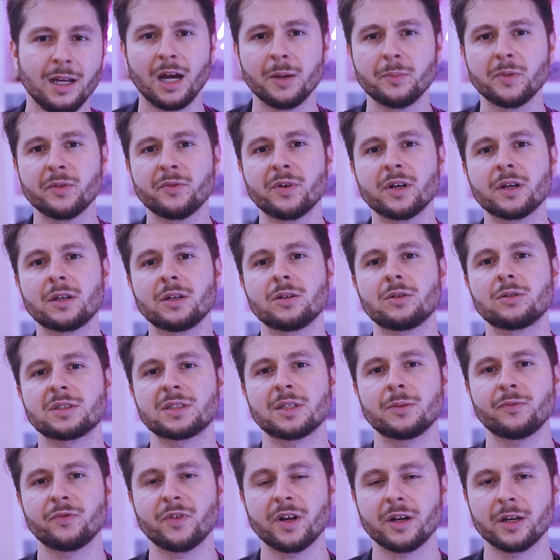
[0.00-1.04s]
I've been working on
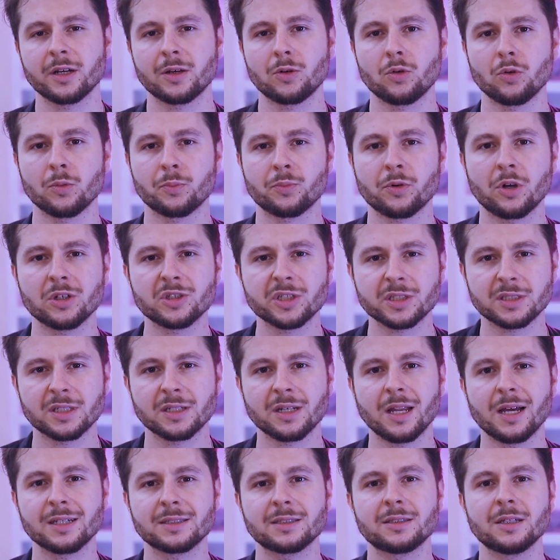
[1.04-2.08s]
some very cool projects in
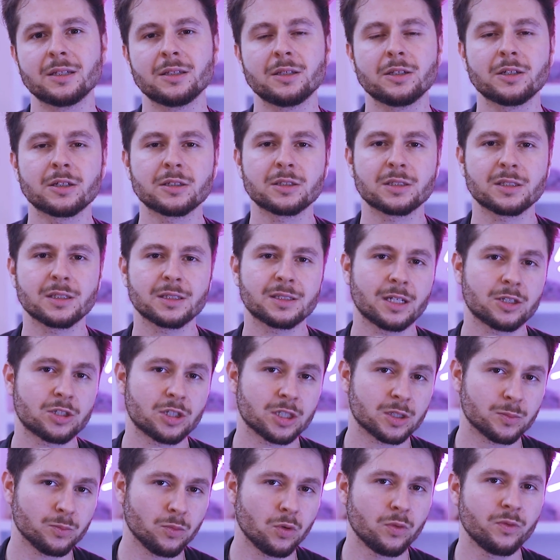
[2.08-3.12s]
the last 10 years, such
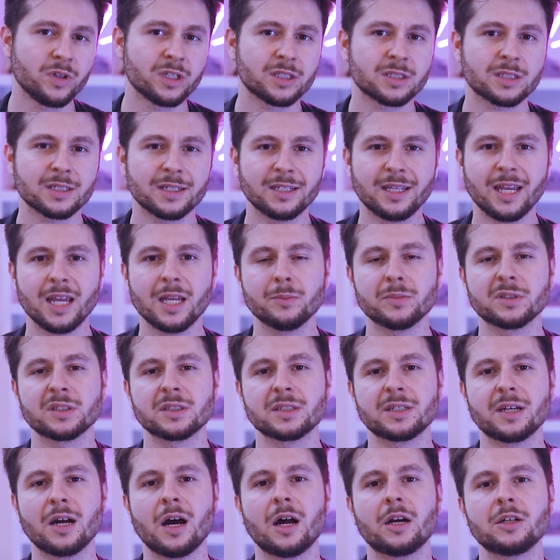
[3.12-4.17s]
as movies, games,
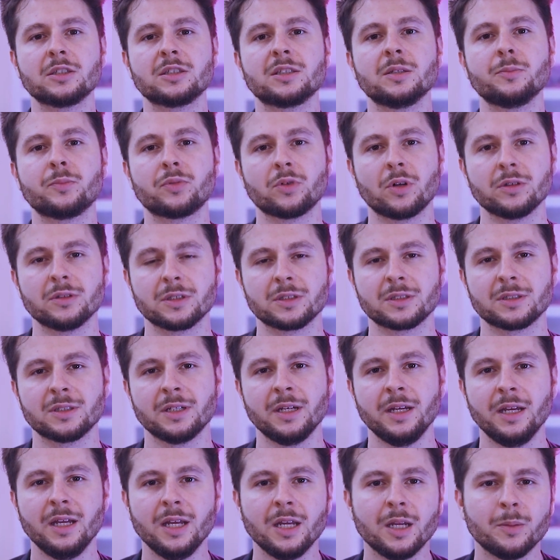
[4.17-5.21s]
cars and products.
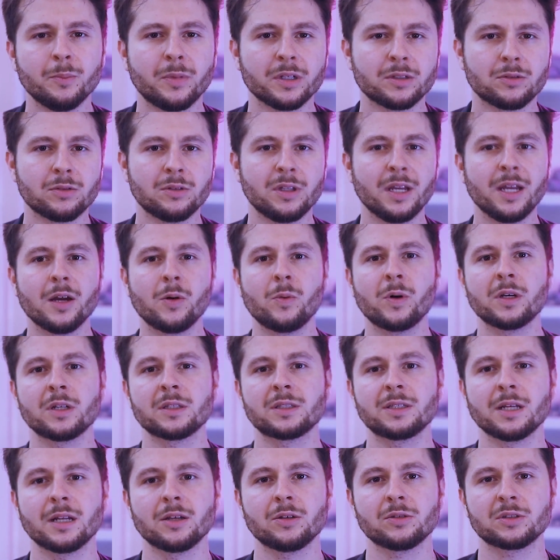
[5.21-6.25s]
But today I want
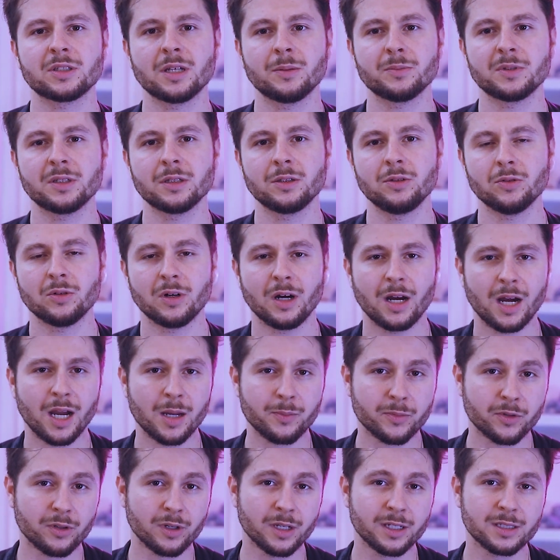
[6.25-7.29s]
to tell you something new.
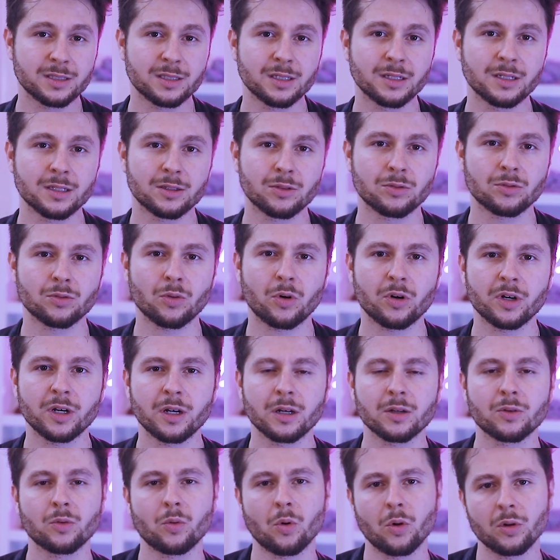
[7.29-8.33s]
I'm releasing a
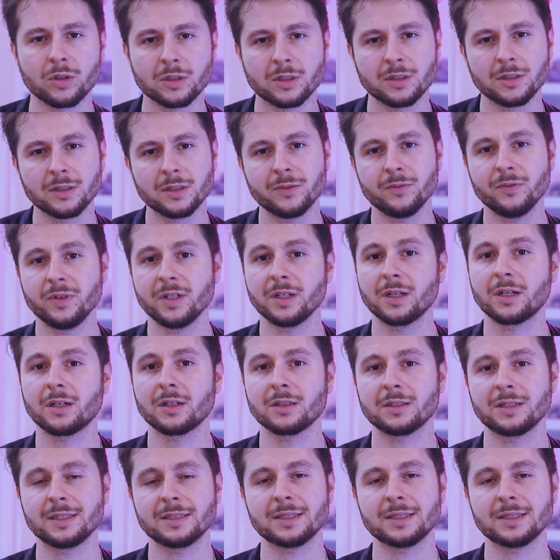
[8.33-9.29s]
tutorial called Vehicle